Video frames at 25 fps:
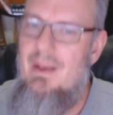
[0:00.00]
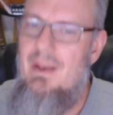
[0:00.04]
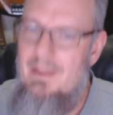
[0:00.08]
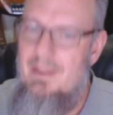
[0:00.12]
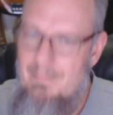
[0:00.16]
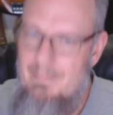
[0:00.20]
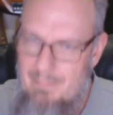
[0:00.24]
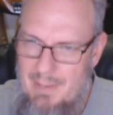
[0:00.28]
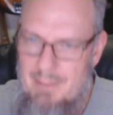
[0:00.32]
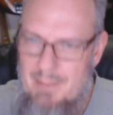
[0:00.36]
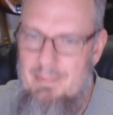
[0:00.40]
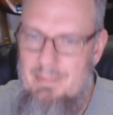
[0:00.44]

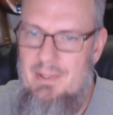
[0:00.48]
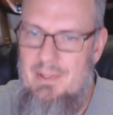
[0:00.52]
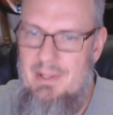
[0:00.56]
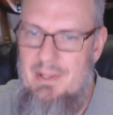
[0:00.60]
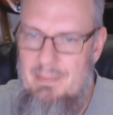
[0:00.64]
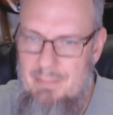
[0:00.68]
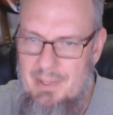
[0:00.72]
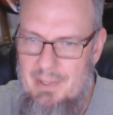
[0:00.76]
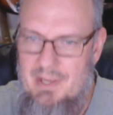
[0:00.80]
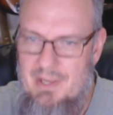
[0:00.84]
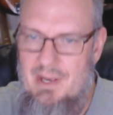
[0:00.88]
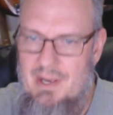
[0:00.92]
Maple
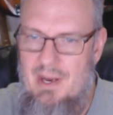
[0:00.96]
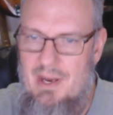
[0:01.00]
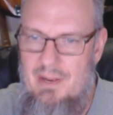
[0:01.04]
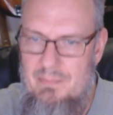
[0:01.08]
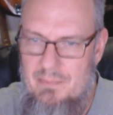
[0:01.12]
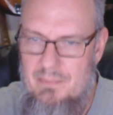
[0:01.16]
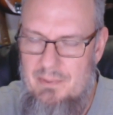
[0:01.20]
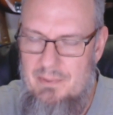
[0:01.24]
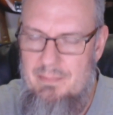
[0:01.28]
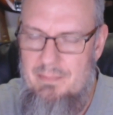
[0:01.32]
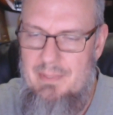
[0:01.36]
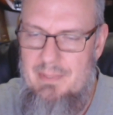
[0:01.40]
and pecan
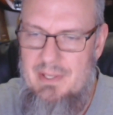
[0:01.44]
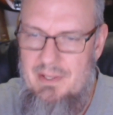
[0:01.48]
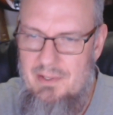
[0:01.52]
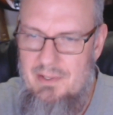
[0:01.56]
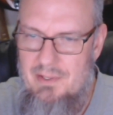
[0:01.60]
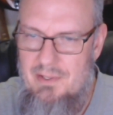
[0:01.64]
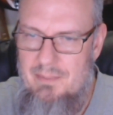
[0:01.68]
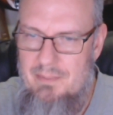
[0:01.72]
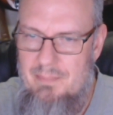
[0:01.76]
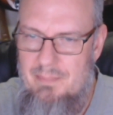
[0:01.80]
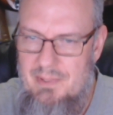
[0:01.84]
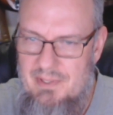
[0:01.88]
would be
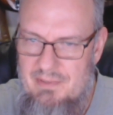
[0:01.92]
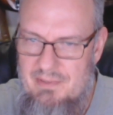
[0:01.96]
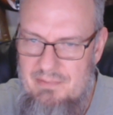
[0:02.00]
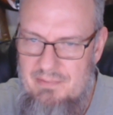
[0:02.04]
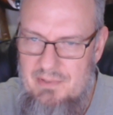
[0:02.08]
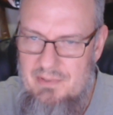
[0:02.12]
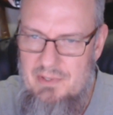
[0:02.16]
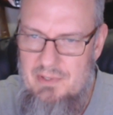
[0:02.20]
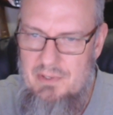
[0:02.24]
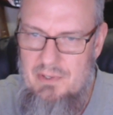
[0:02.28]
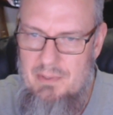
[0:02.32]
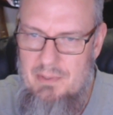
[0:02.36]
good, but if
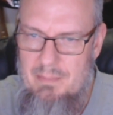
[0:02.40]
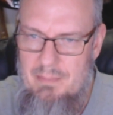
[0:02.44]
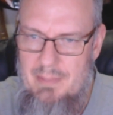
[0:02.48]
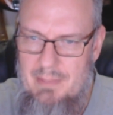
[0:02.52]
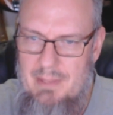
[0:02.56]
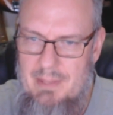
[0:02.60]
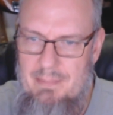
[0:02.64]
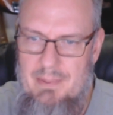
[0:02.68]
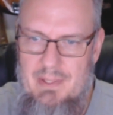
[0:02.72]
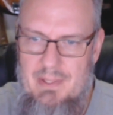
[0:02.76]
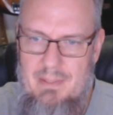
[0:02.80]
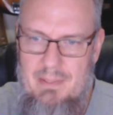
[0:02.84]
you're doing
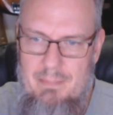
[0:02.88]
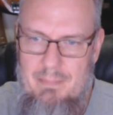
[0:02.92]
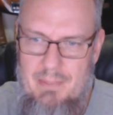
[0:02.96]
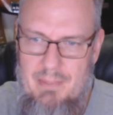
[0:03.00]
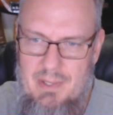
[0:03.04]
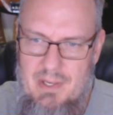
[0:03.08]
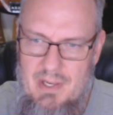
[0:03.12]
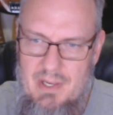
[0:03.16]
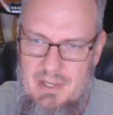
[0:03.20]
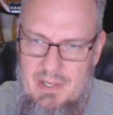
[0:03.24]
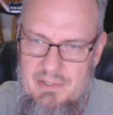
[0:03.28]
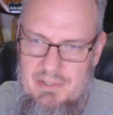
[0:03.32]
maple and
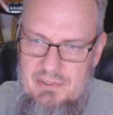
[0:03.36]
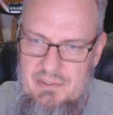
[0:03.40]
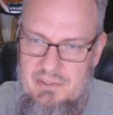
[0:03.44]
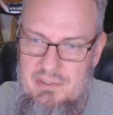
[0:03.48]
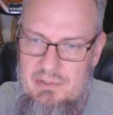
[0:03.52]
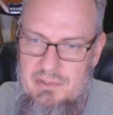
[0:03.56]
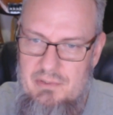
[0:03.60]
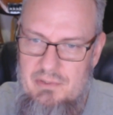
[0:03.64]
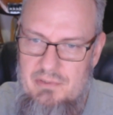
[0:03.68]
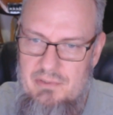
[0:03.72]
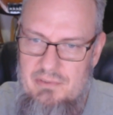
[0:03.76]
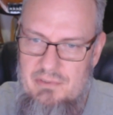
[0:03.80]
pecan, just
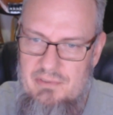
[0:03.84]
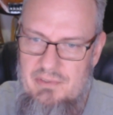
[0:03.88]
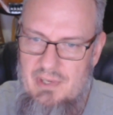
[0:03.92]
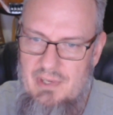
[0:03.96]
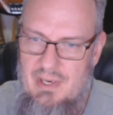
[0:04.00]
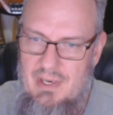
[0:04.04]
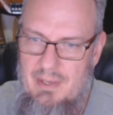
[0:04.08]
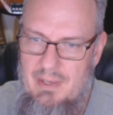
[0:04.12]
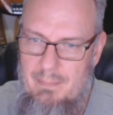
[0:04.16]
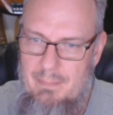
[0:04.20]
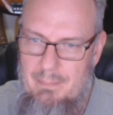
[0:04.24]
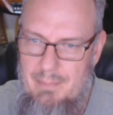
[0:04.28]
use
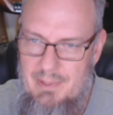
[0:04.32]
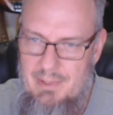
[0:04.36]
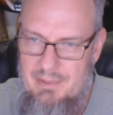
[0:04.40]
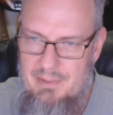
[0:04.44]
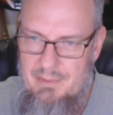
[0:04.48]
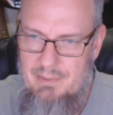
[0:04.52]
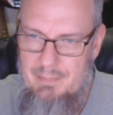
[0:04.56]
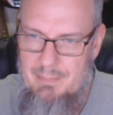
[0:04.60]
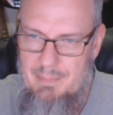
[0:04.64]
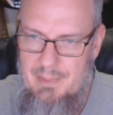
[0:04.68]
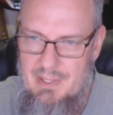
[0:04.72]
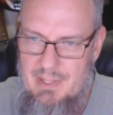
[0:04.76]

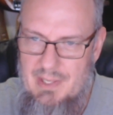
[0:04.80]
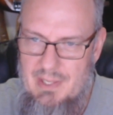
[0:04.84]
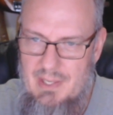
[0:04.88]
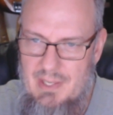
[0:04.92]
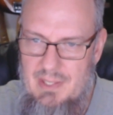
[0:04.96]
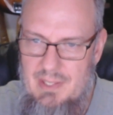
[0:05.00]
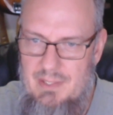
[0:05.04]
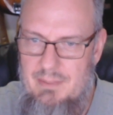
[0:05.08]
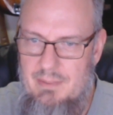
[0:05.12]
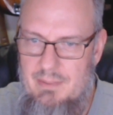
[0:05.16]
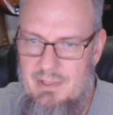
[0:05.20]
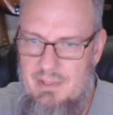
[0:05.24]
buttered
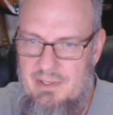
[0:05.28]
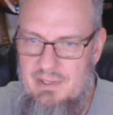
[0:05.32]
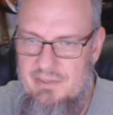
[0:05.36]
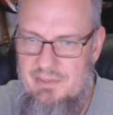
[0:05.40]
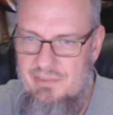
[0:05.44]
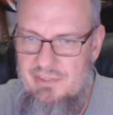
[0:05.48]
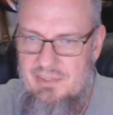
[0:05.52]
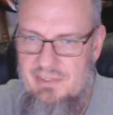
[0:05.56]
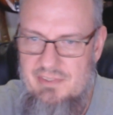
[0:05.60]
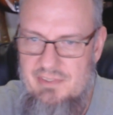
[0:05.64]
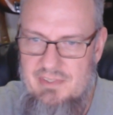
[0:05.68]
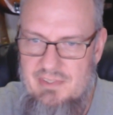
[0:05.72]
pecan
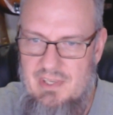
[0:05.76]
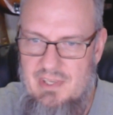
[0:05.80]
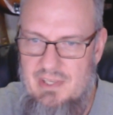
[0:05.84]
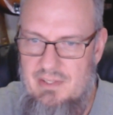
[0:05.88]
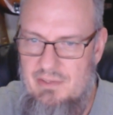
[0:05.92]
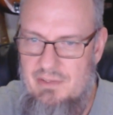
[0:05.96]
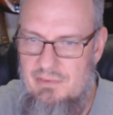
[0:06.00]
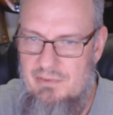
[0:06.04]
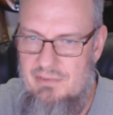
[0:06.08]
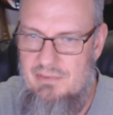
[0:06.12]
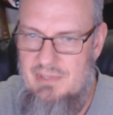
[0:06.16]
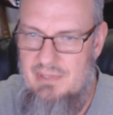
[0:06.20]
because it's got
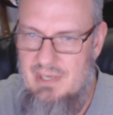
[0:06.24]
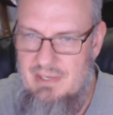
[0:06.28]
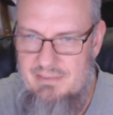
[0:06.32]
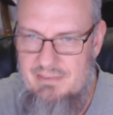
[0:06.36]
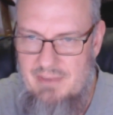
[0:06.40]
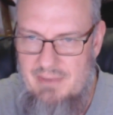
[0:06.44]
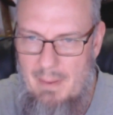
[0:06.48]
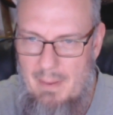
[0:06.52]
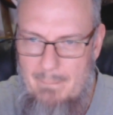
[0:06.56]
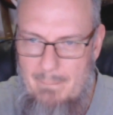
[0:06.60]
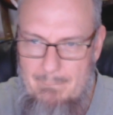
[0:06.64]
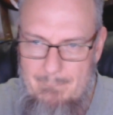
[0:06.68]
those nice
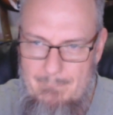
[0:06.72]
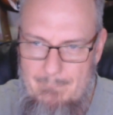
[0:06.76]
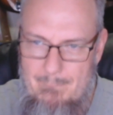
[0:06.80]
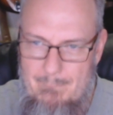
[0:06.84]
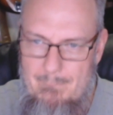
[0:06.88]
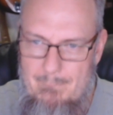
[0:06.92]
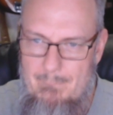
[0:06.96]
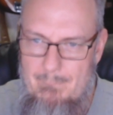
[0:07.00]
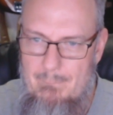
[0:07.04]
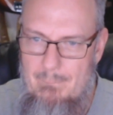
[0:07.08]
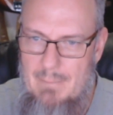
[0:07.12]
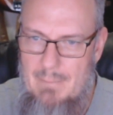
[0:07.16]

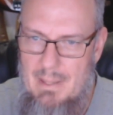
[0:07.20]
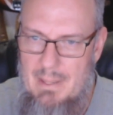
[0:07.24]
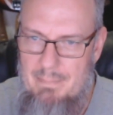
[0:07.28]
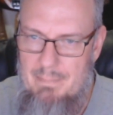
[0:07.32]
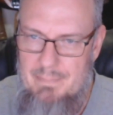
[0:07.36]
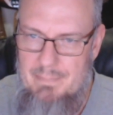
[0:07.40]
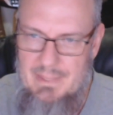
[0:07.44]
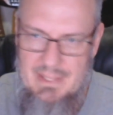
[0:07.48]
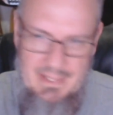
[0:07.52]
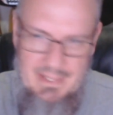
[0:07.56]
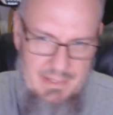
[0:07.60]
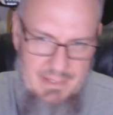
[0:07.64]

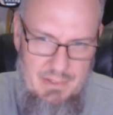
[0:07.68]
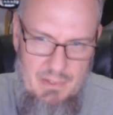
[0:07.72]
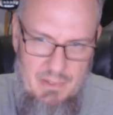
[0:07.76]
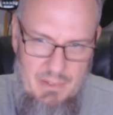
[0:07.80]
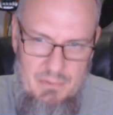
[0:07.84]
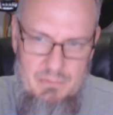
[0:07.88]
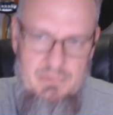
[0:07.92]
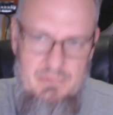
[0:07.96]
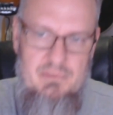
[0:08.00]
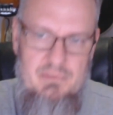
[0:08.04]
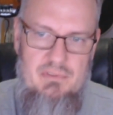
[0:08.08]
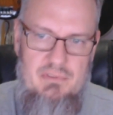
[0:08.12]
mapley
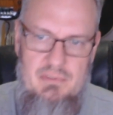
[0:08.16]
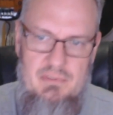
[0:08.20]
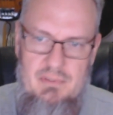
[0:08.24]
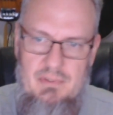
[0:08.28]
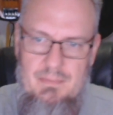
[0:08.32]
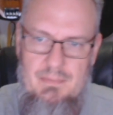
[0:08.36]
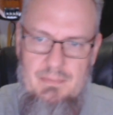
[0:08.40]
notes.